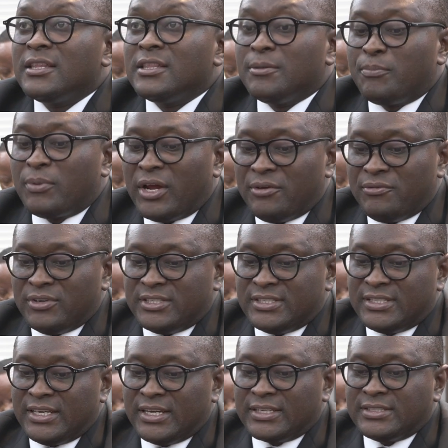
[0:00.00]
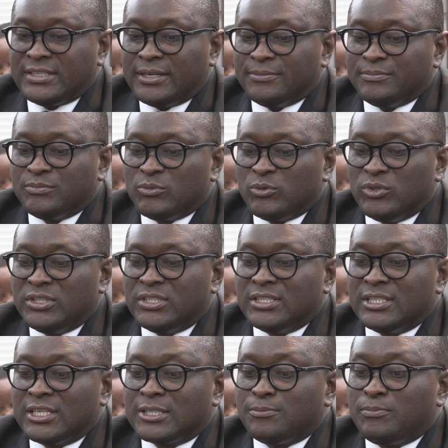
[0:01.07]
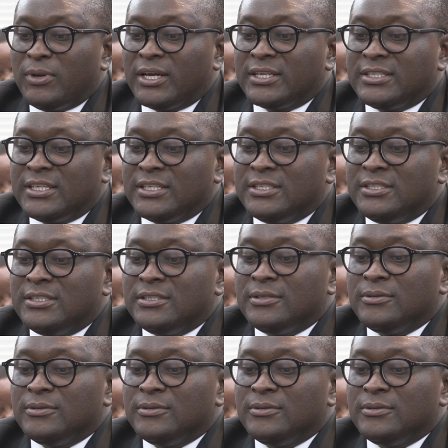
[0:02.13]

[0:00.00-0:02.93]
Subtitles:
The private sector, which is expected